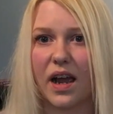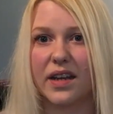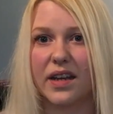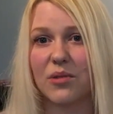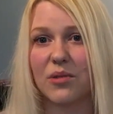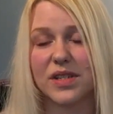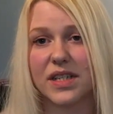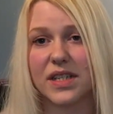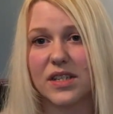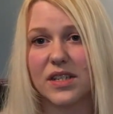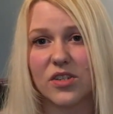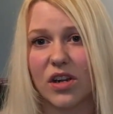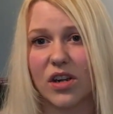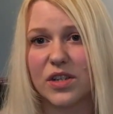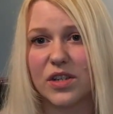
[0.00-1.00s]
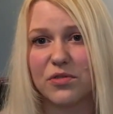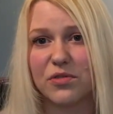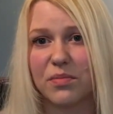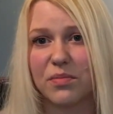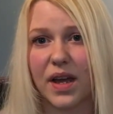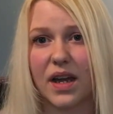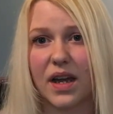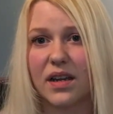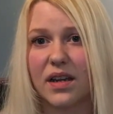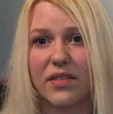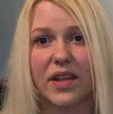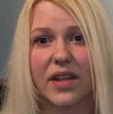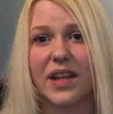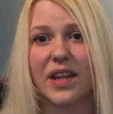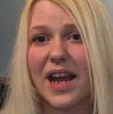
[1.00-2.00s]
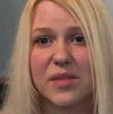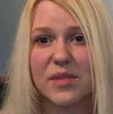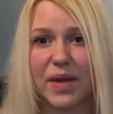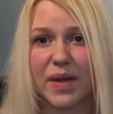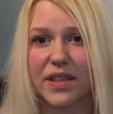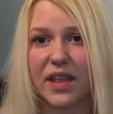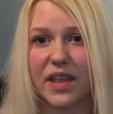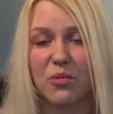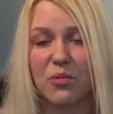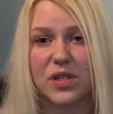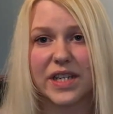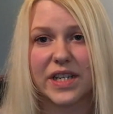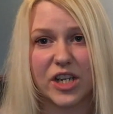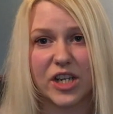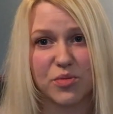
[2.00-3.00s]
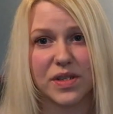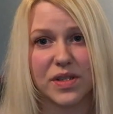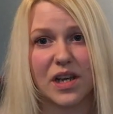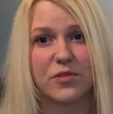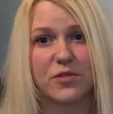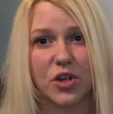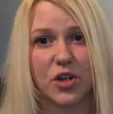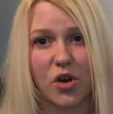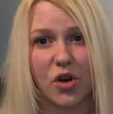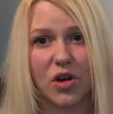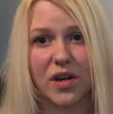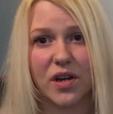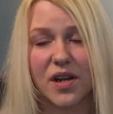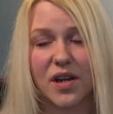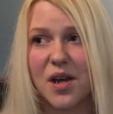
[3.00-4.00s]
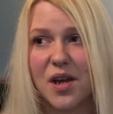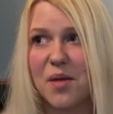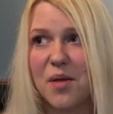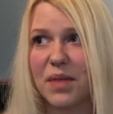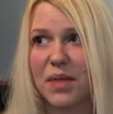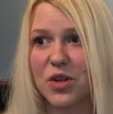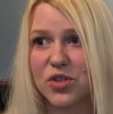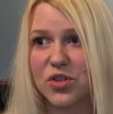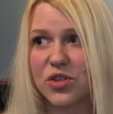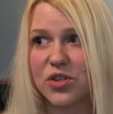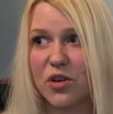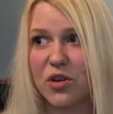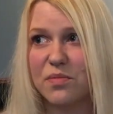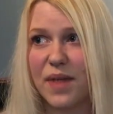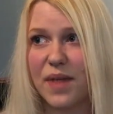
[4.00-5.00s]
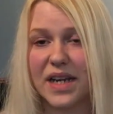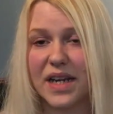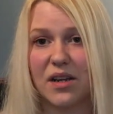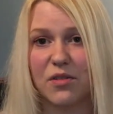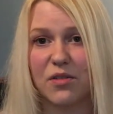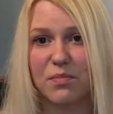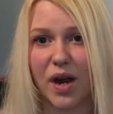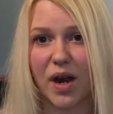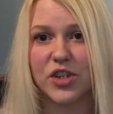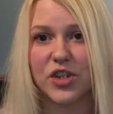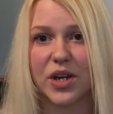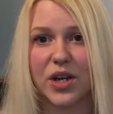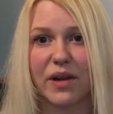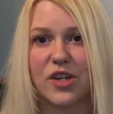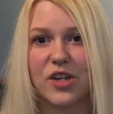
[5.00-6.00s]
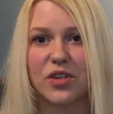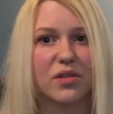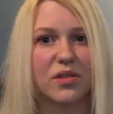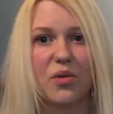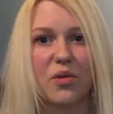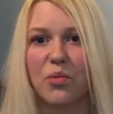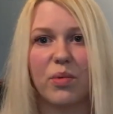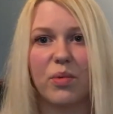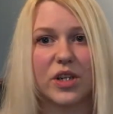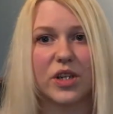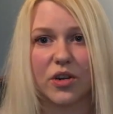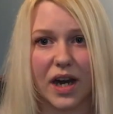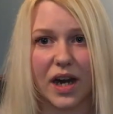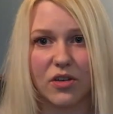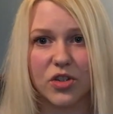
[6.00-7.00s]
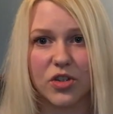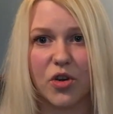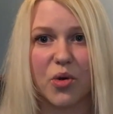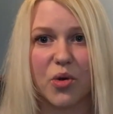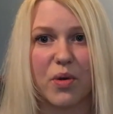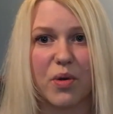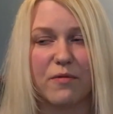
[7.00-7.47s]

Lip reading: And that was it. It started from there. And then the next big thing was teach myself to cook, because so many of my generation, we don't know how to cook.